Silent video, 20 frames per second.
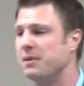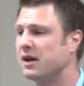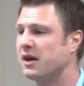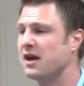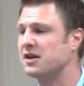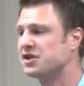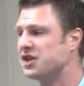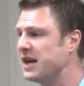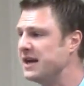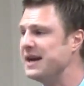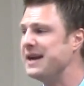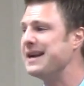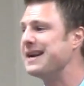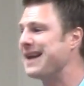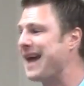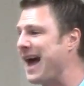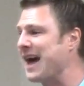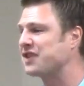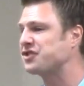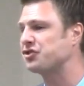because he
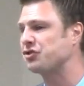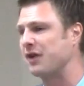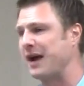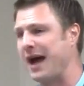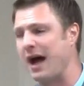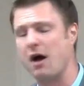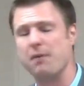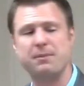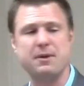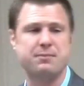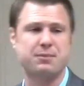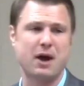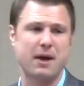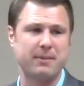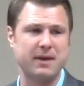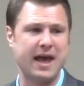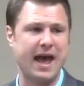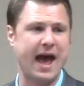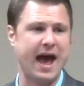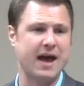needed extra help. He
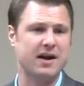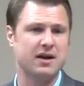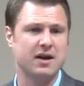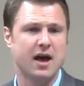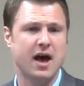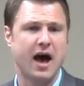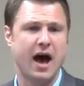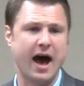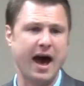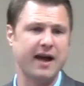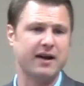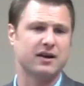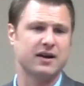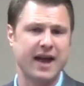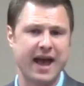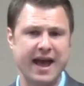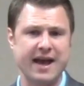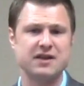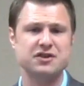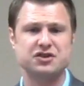probably had hired
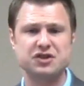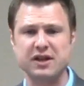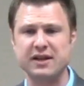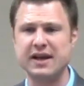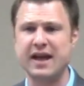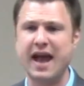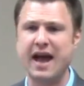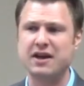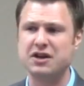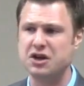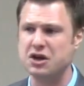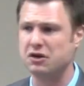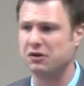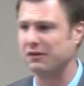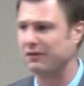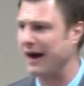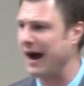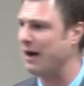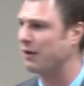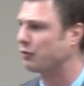hands that he had year
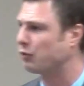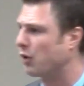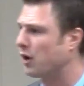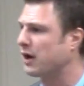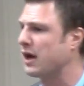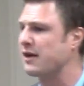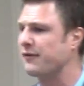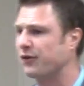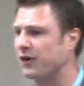round working